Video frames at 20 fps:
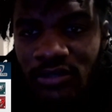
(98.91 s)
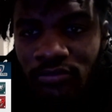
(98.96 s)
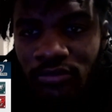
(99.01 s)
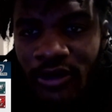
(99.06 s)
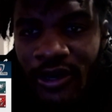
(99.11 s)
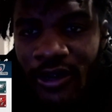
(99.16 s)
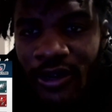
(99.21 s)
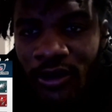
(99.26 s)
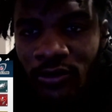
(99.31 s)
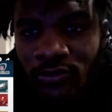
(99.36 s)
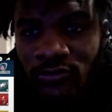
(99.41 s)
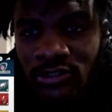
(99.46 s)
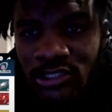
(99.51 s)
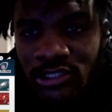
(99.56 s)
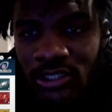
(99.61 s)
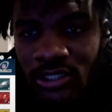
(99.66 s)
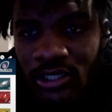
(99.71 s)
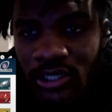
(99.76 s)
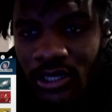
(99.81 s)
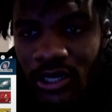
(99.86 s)
Browns,
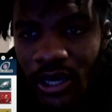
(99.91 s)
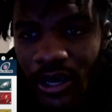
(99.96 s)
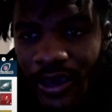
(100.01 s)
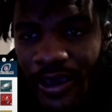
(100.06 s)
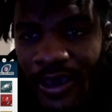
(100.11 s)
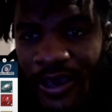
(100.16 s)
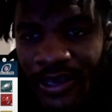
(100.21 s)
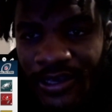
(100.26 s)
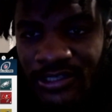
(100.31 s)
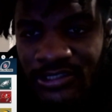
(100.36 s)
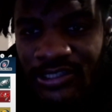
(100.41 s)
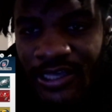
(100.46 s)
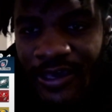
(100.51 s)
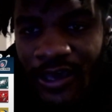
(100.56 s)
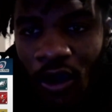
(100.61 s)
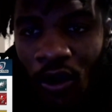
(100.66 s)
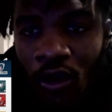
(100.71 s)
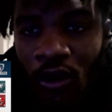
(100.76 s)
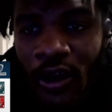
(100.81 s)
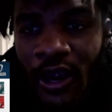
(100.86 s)
as they
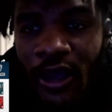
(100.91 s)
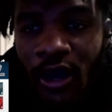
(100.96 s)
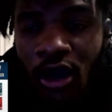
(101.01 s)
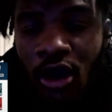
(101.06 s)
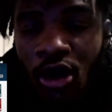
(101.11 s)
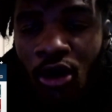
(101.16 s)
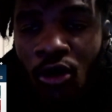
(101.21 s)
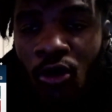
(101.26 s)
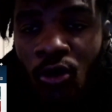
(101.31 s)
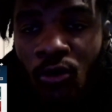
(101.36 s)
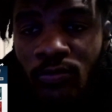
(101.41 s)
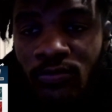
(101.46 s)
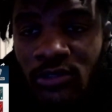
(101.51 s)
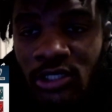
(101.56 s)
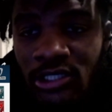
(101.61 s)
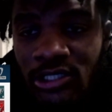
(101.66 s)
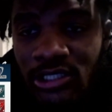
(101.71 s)
are at home.